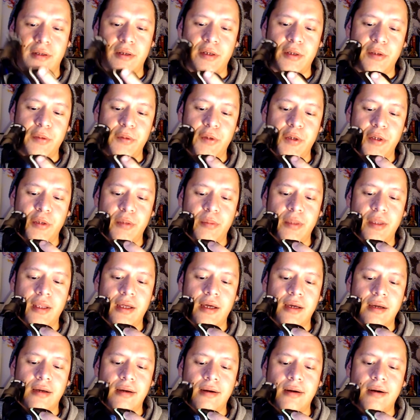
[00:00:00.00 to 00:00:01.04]
you'll be
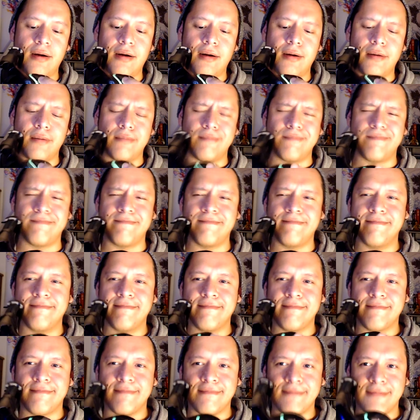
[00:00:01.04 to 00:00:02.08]
like,
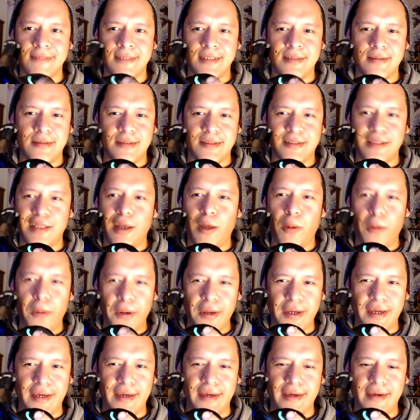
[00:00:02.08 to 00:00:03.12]
it's not
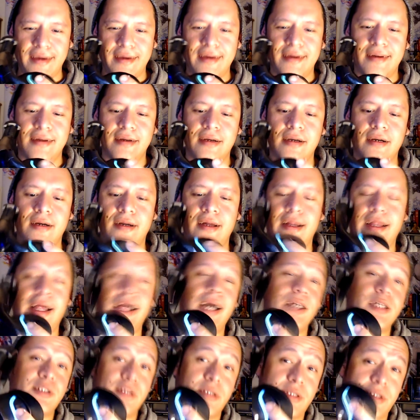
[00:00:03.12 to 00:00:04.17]
working. And
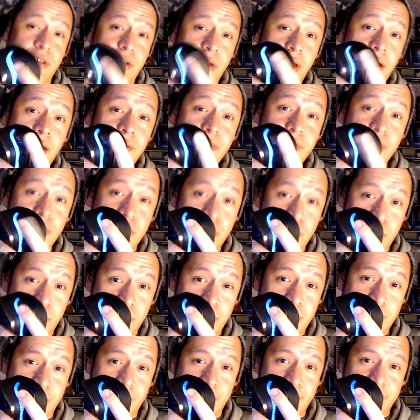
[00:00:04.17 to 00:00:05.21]
actually, you have to
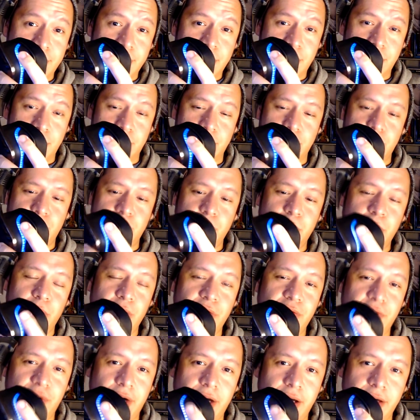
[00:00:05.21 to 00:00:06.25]
switch it to
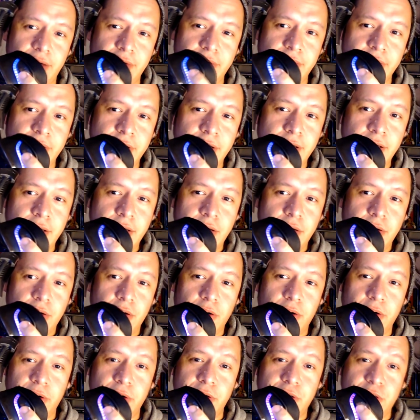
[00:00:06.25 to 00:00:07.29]
3.5
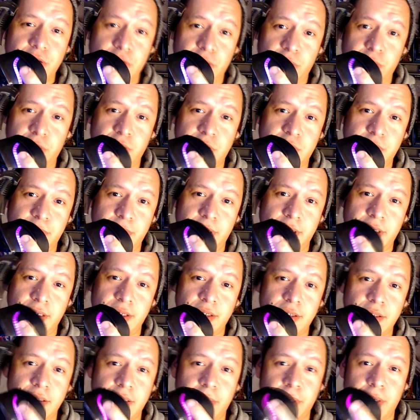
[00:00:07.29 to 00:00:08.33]
or to
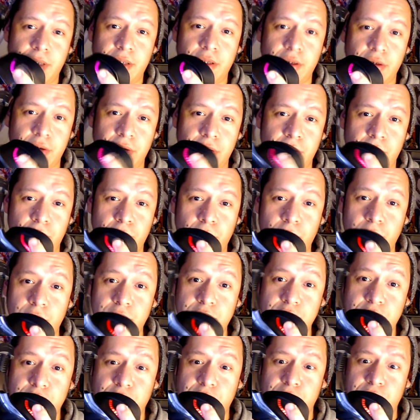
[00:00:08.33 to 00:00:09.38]
USB, depending on
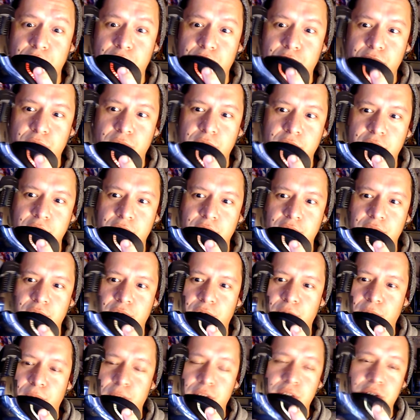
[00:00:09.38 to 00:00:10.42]
what you're doing
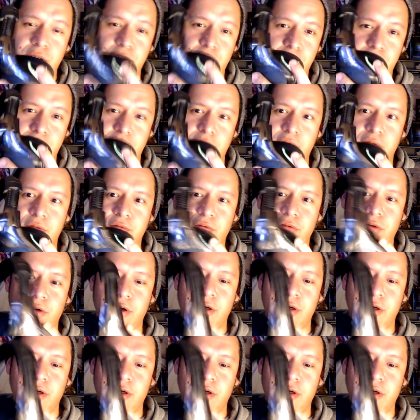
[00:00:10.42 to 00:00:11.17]
or what you're using it for.